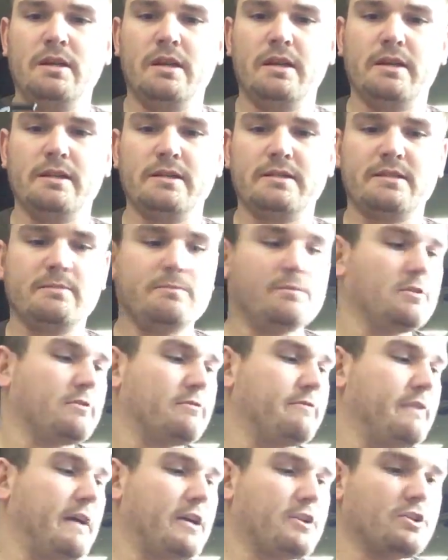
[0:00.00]
in a similar
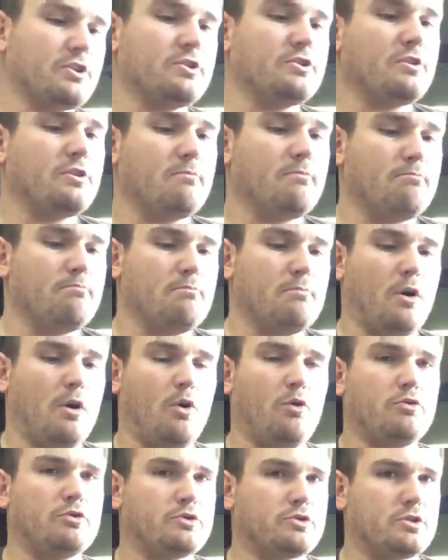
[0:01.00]
fashion to
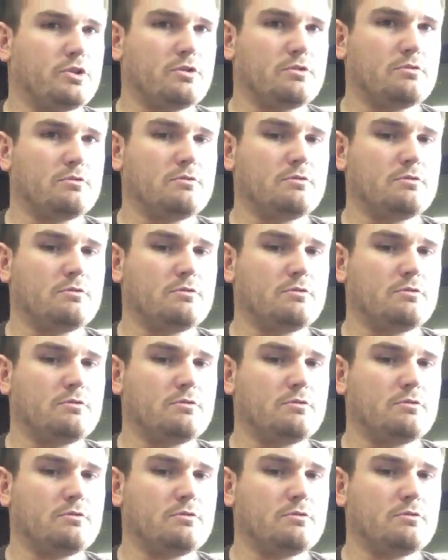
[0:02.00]
most